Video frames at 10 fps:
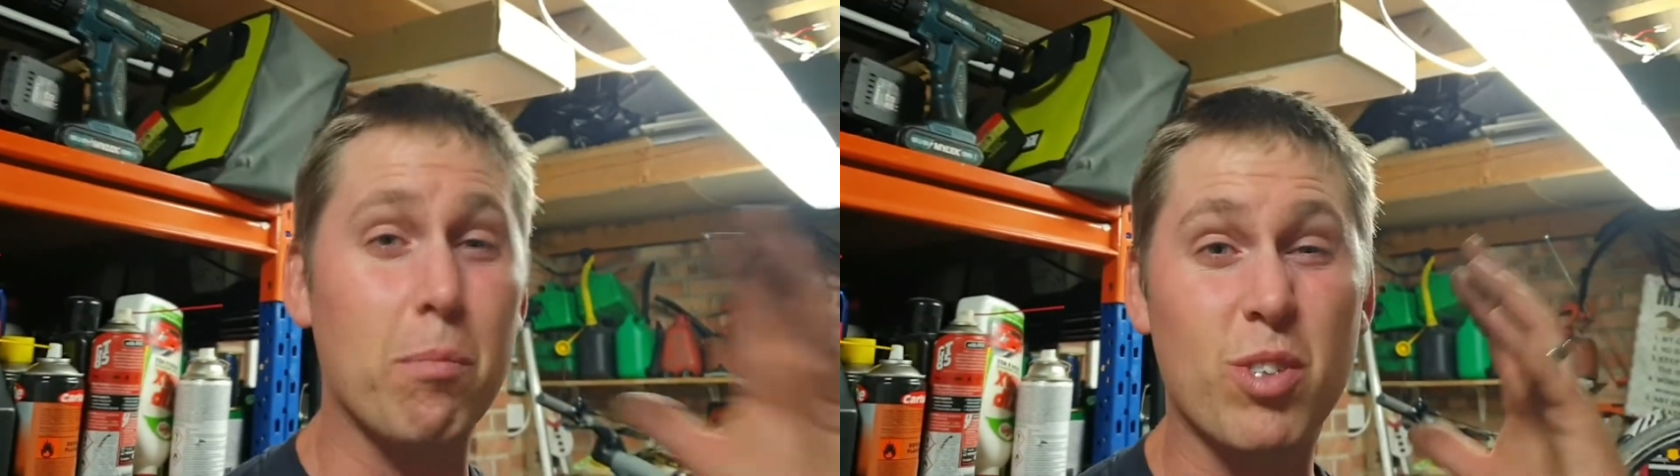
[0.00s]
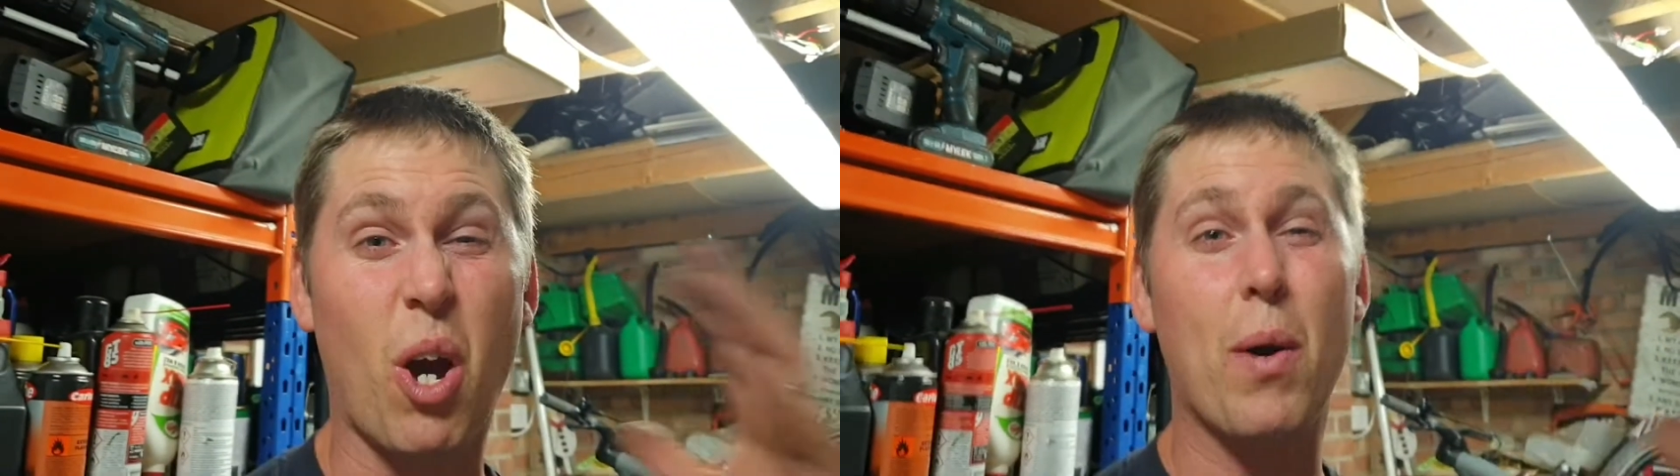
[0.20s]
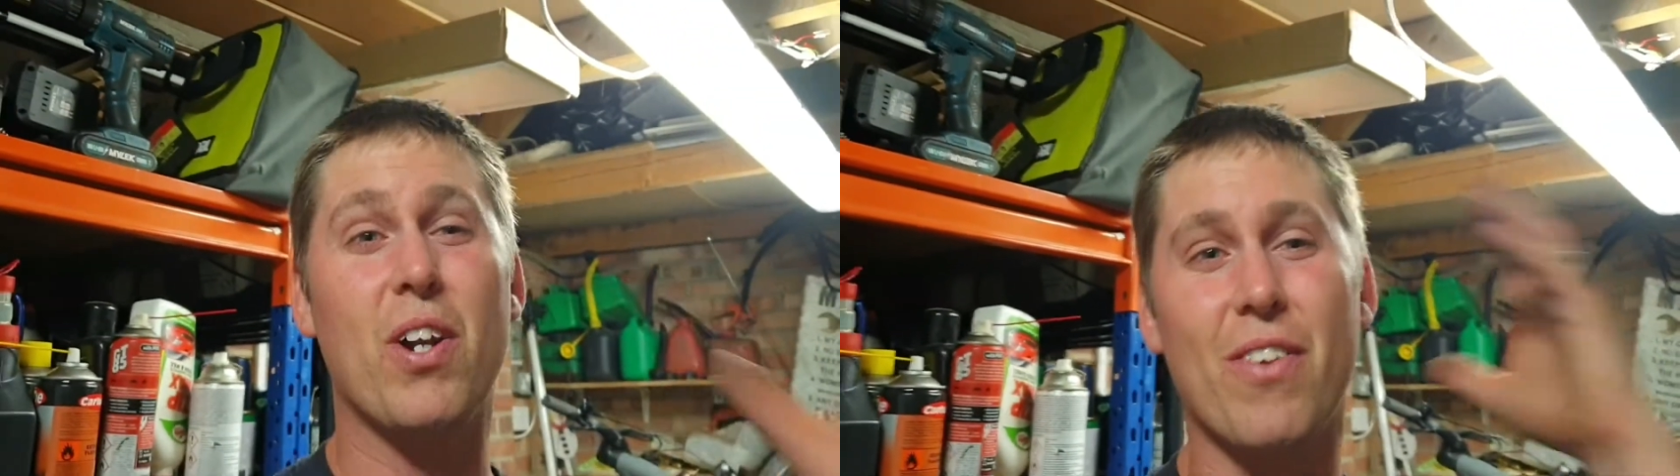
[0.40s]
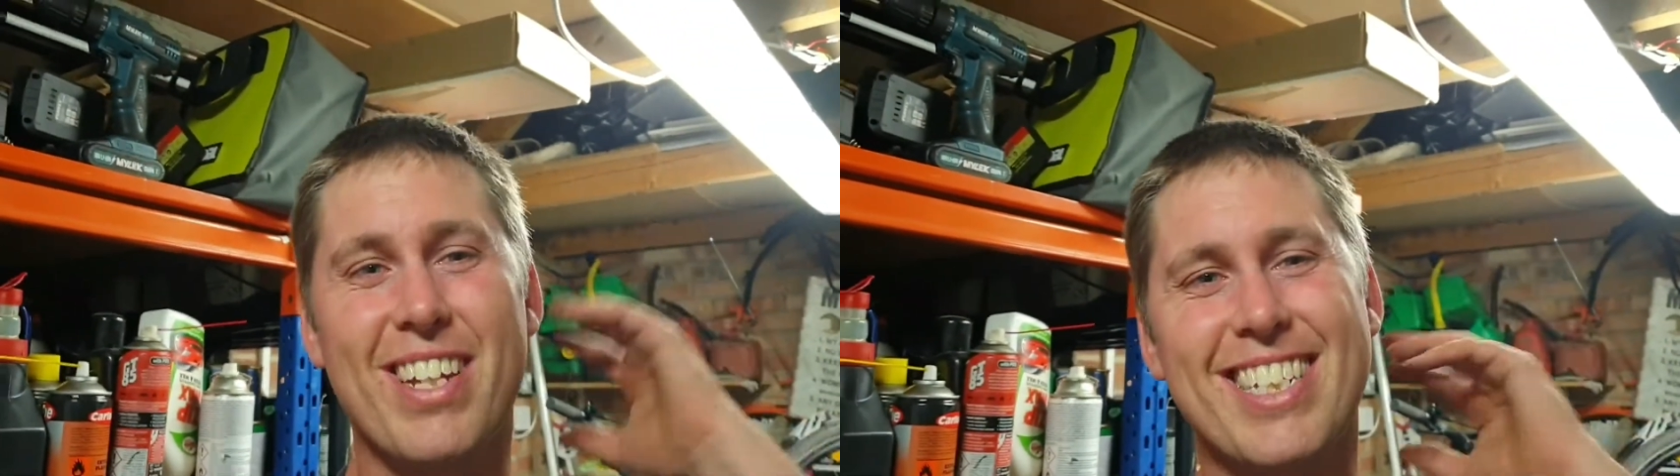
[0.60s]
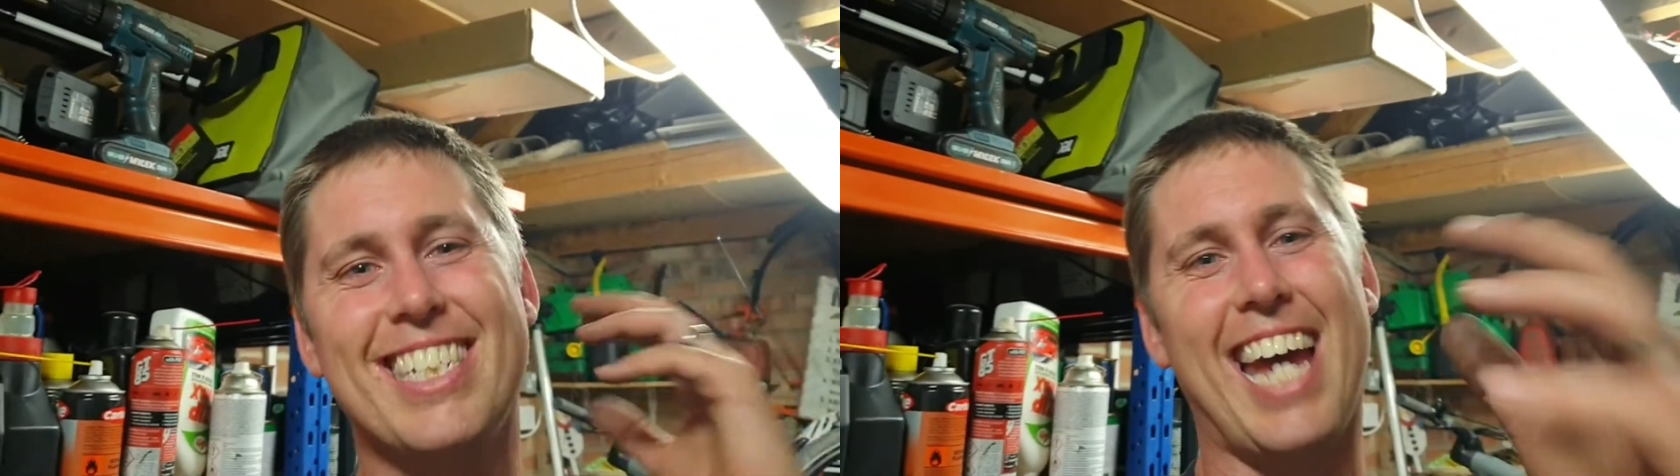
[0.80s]
I'm going
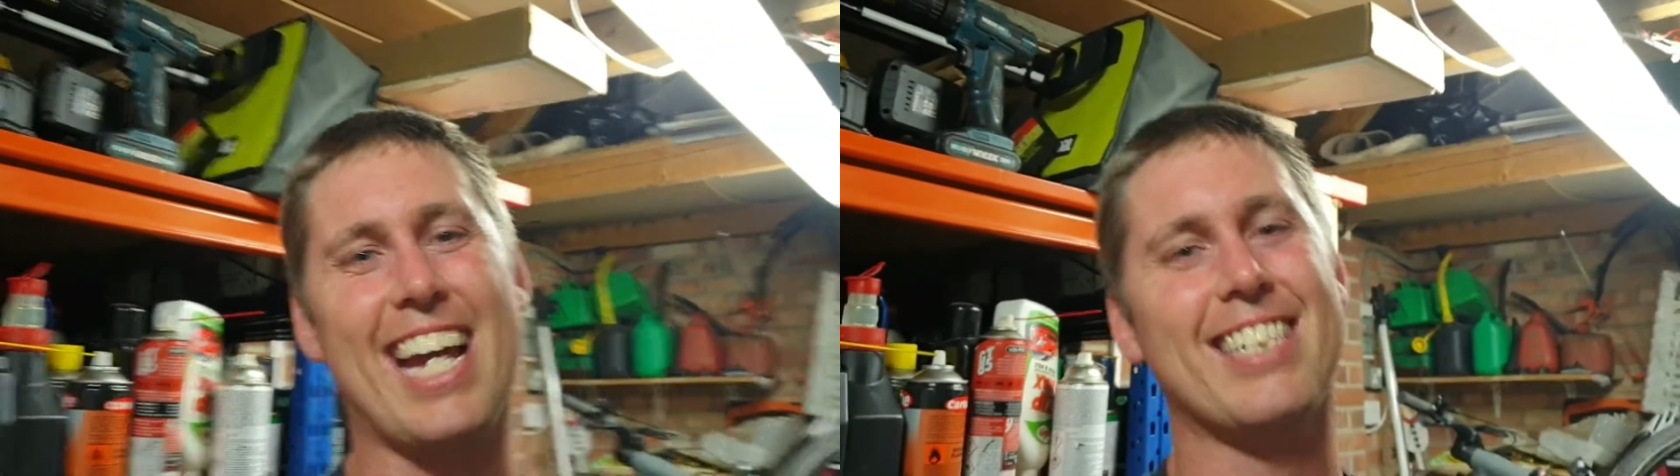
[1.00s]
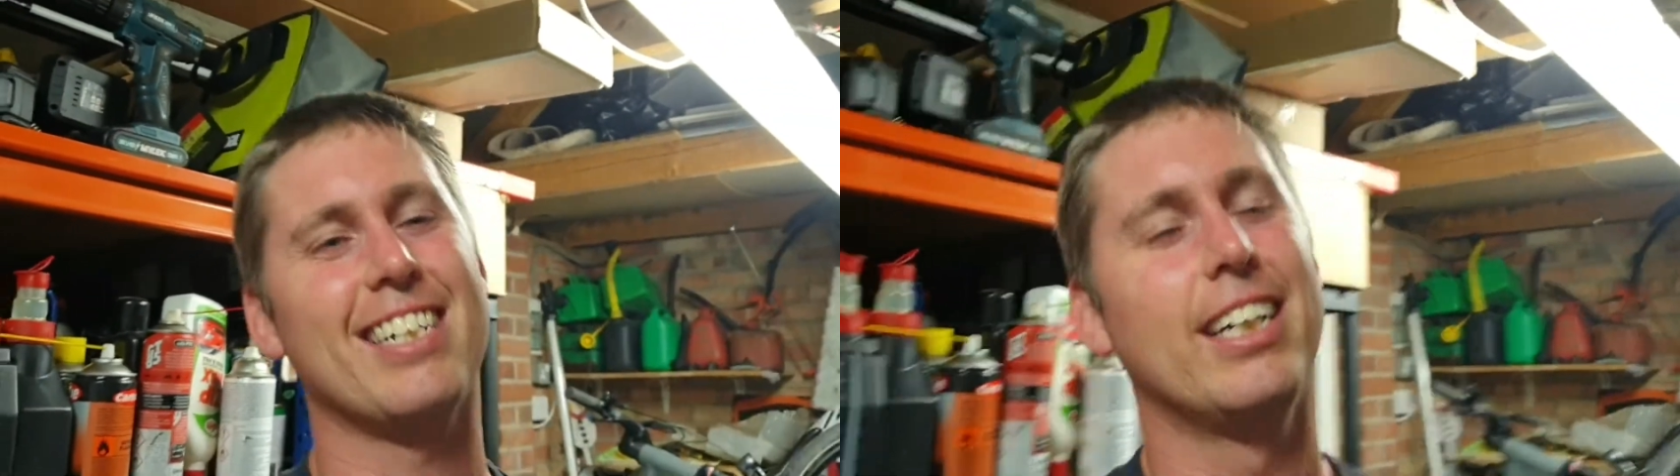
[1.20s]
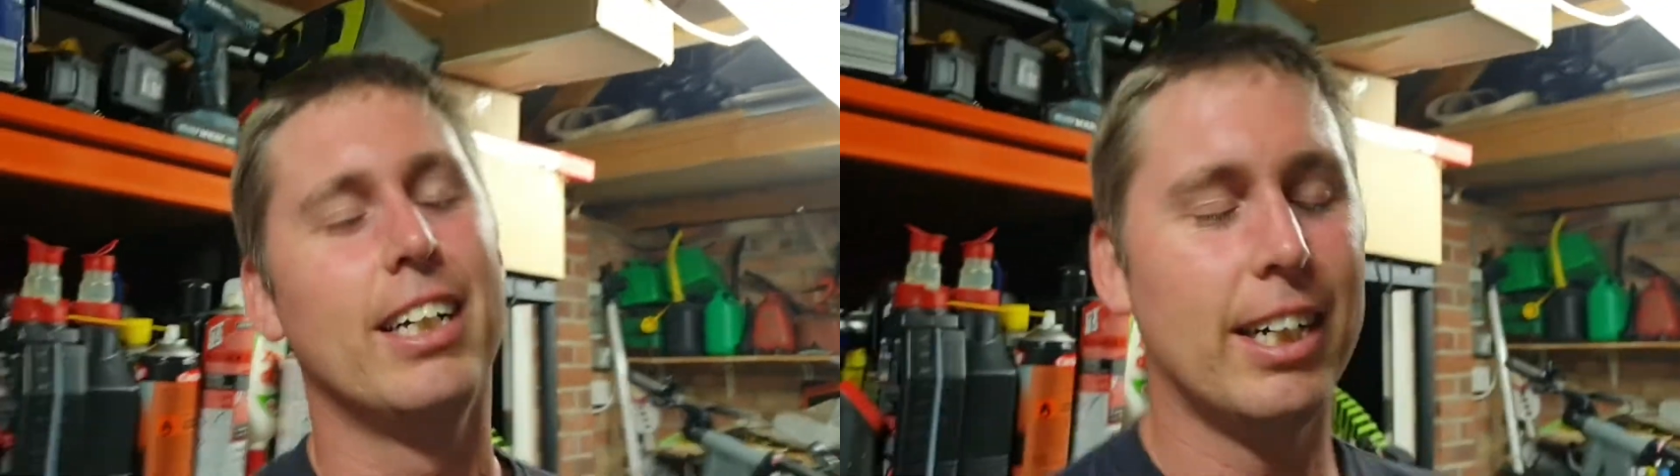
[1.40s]
on the TET,